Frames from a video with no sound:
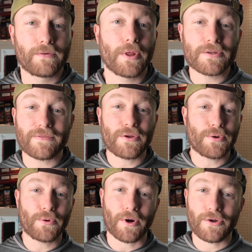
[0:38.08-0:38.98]
For those of you
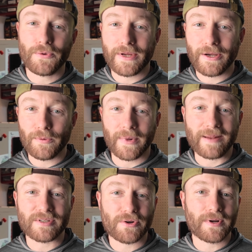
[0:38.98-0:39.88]
who are new here, my
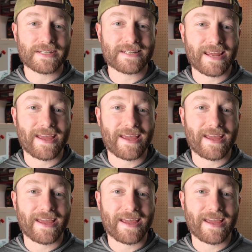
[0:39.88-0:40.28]
name is Chris